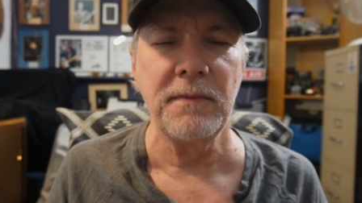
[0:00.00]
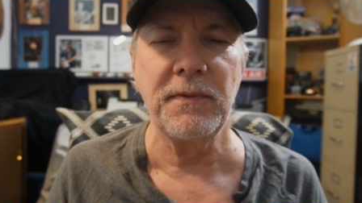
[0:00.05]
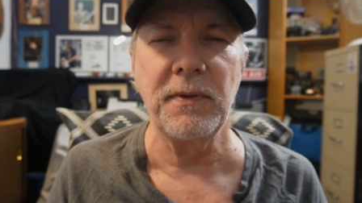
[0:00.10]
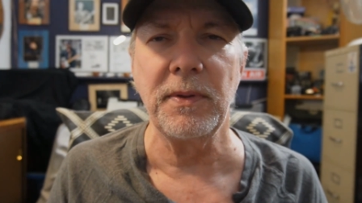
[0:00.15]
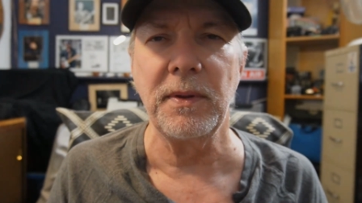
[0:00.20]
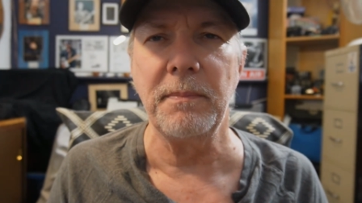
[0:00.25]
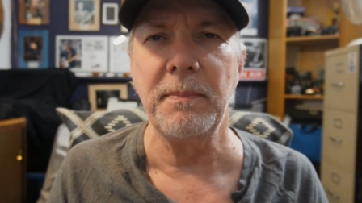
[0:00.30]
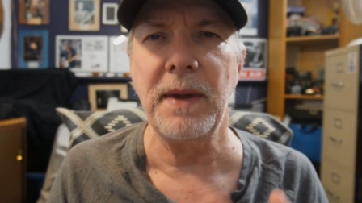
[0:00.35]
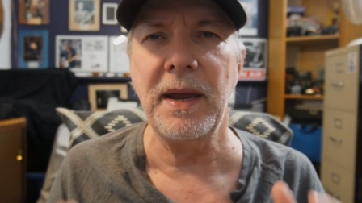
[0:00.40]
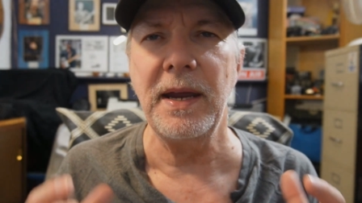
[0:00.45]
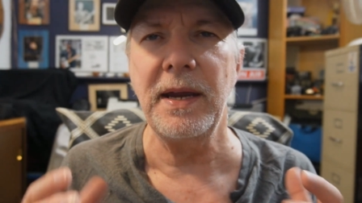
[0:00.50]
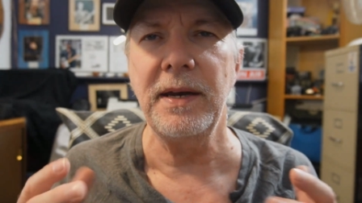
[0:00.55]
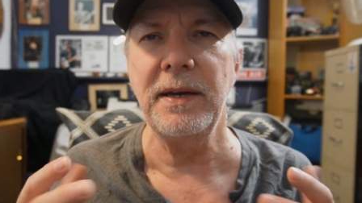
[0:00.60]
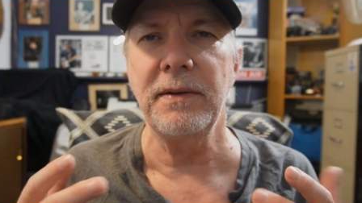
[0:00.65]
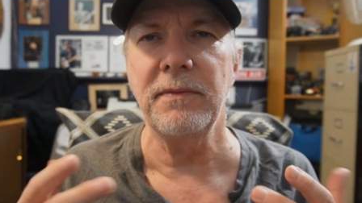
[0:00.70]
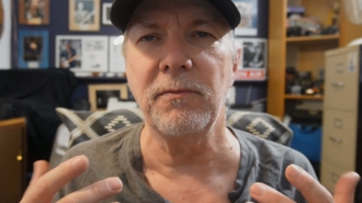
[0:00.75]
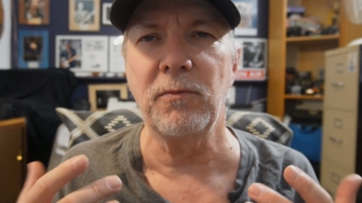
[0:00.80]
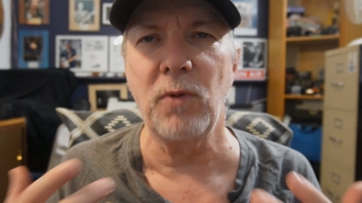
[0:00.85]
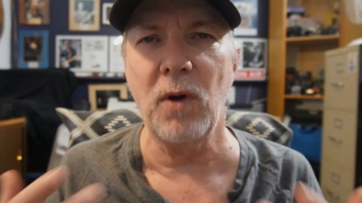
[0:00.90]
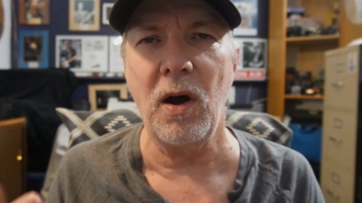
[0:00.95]

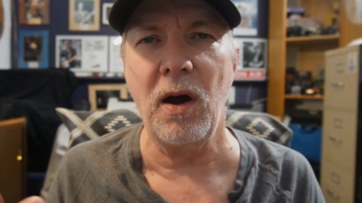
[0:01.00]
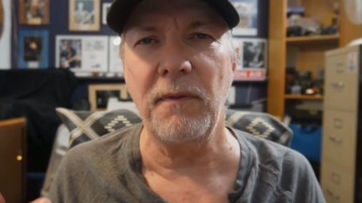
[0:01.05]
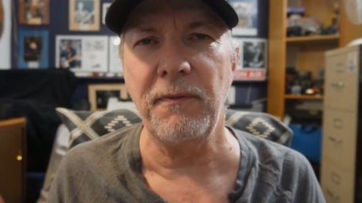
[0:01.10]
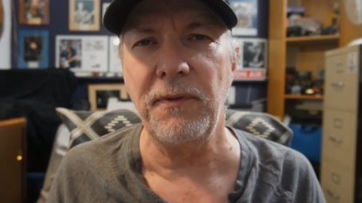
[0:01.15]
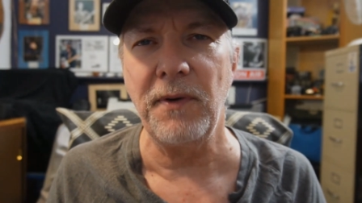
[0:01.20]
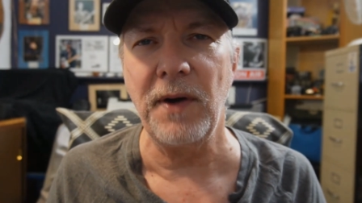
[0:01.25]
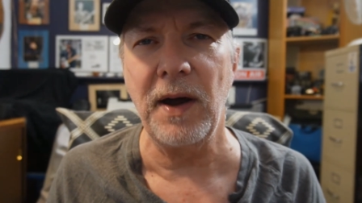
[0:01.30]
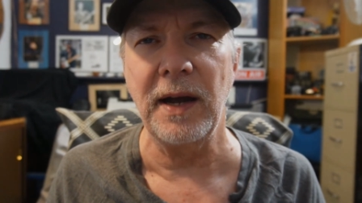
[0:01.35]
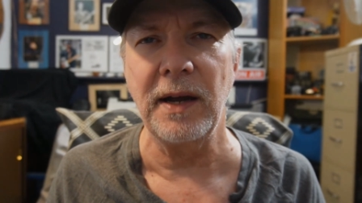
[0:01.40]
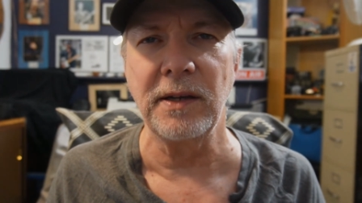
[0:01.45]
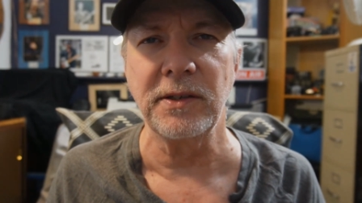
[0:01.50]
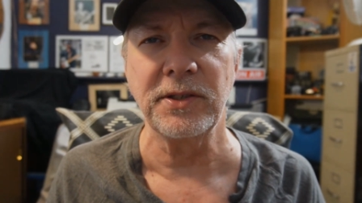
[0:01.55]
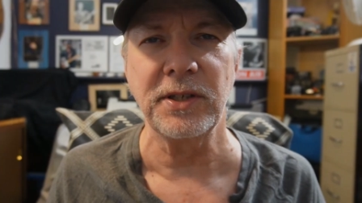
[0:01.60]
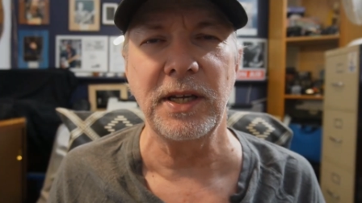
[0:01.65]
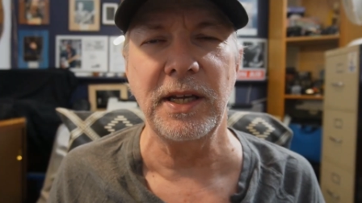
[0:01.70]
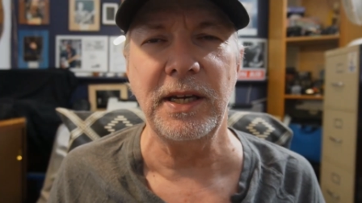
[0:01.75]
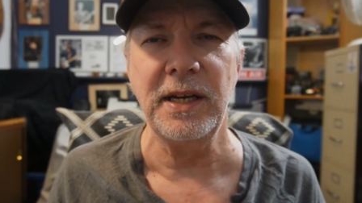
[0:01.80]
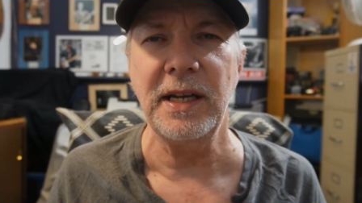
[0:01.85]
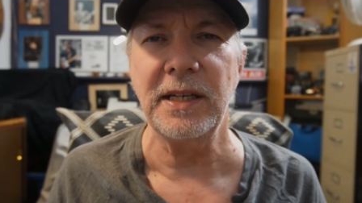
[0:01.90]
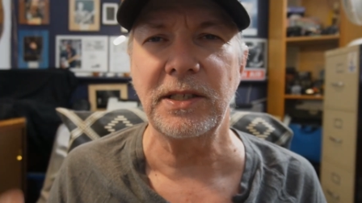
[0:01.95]
main raw files,
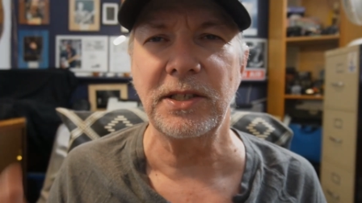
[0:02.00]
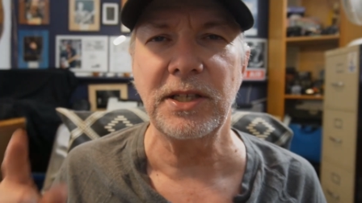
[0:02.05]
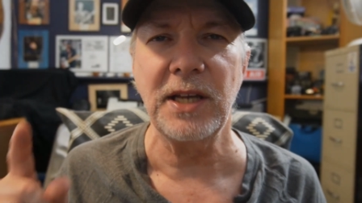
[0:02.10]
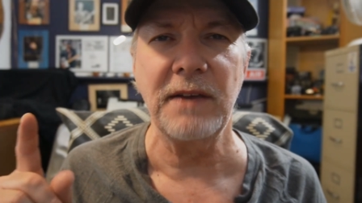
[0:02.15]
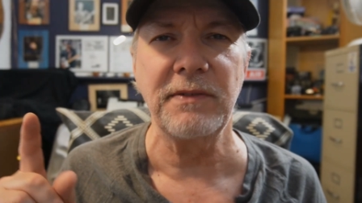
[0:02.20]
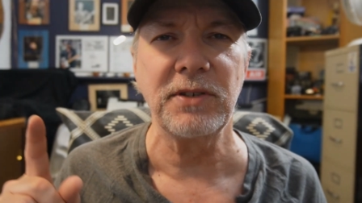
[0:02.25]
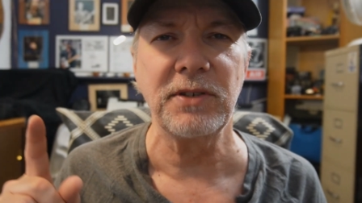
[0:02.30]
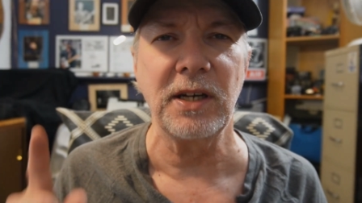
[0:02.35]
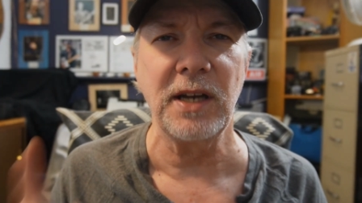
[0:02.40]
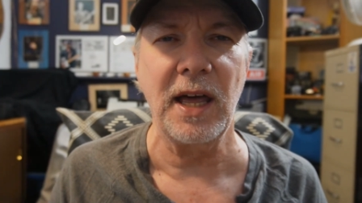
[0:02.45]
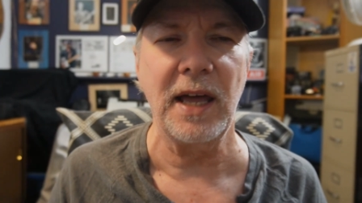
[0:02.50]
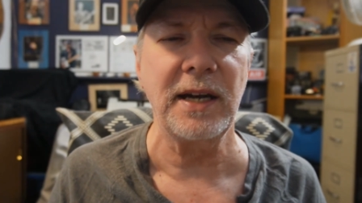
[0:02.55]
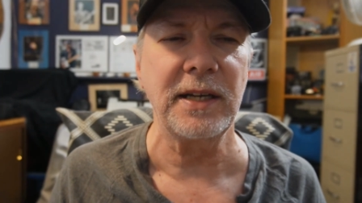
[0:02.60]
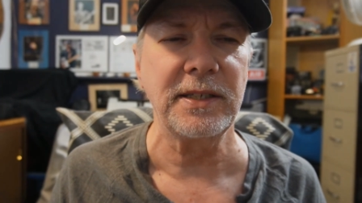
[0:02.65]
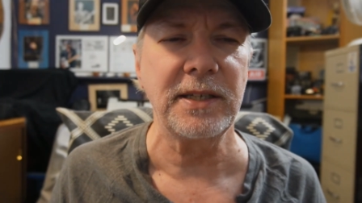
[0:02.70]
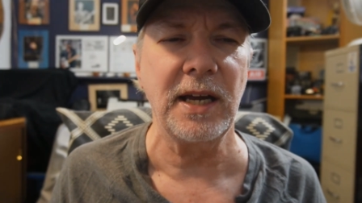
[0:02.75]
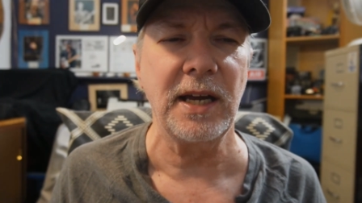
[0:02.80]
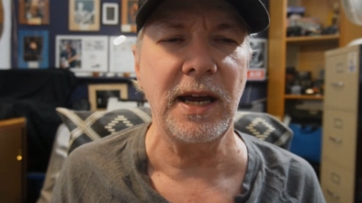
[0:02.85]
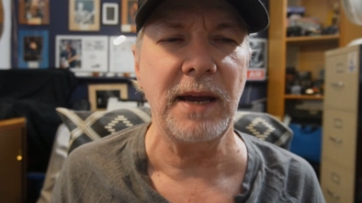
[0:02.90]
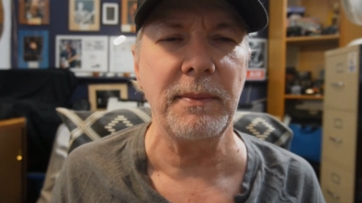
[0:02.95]
and it saves a lot
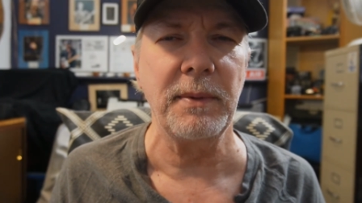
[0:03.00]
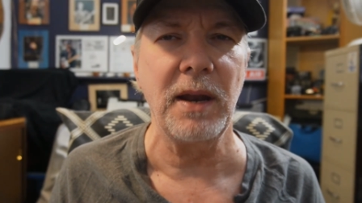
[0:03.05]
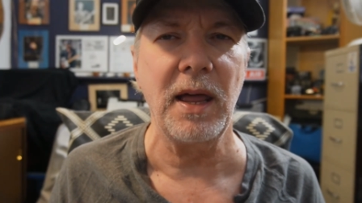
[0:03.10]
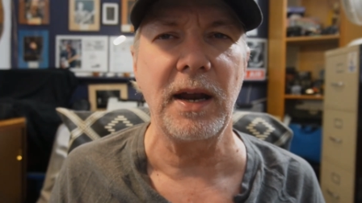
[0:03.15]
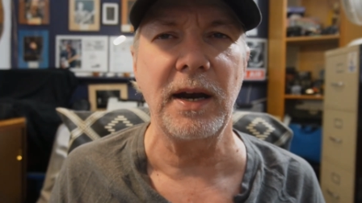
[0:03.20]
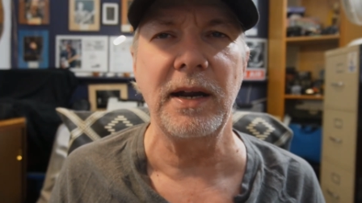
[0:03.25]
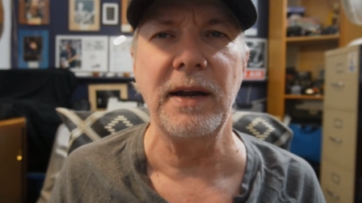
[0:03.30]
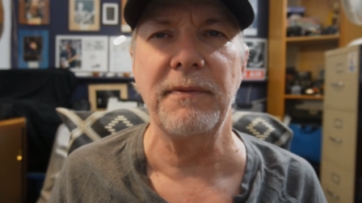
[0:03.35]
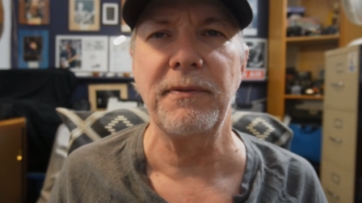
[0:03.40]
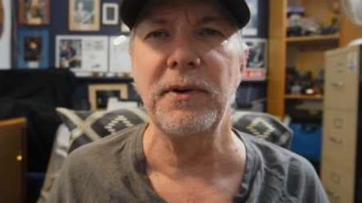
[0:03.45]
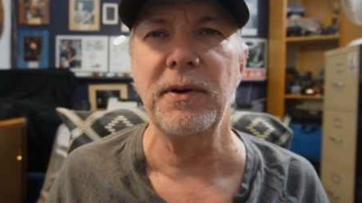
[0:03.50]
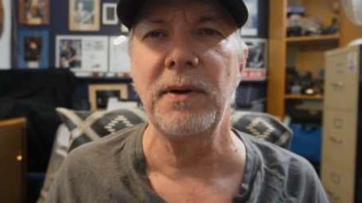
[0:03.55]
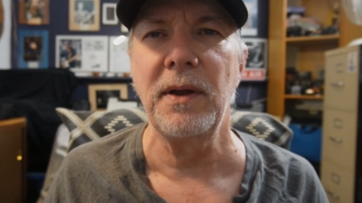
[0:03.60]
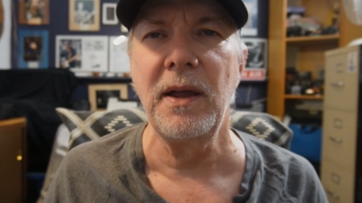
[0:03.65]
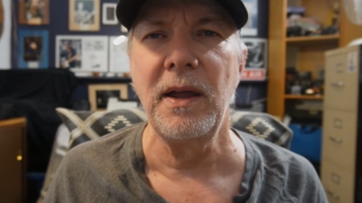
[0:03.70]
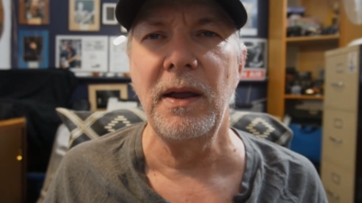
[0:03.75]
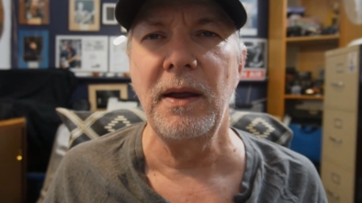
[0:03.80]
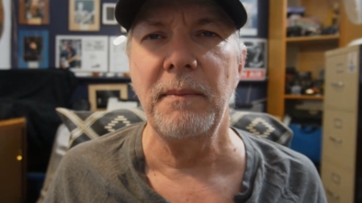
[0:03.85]
of time, a lot of effort.